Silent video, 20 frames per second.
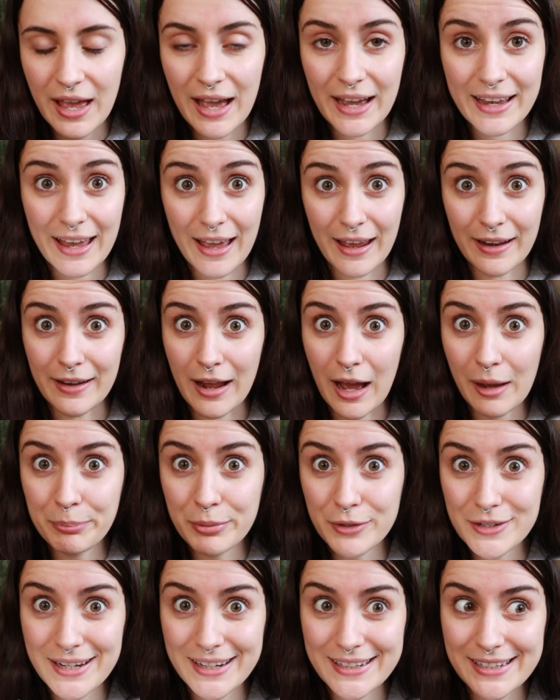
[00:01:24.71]
Again, not
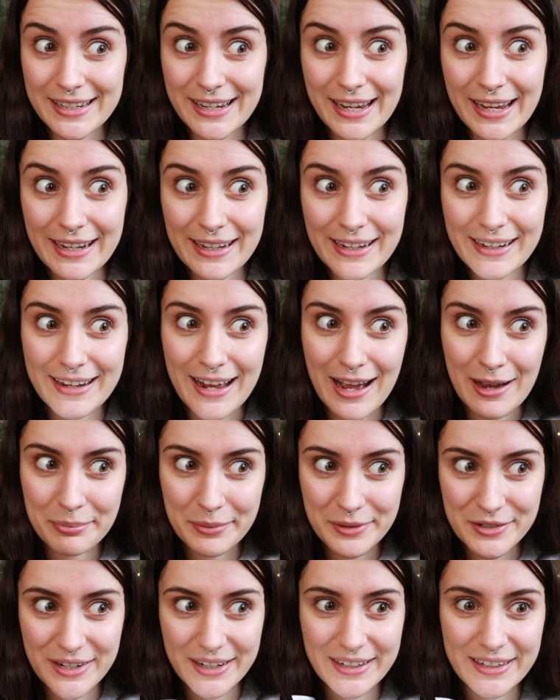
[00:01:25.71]
predicting it, not
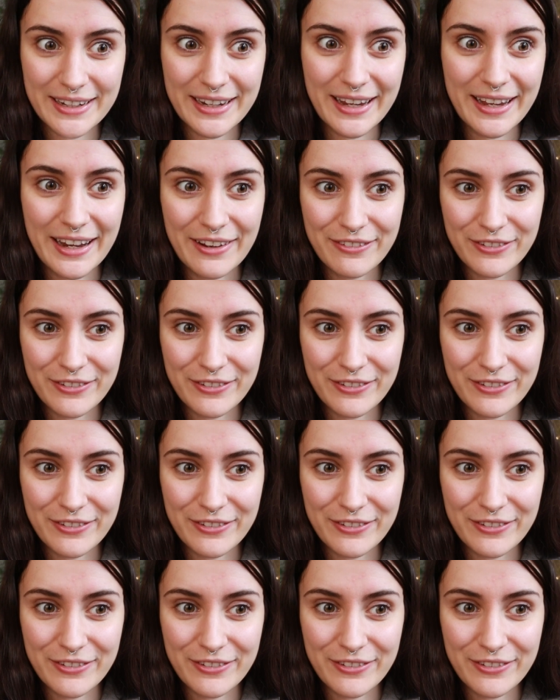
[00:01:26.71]
predicting it.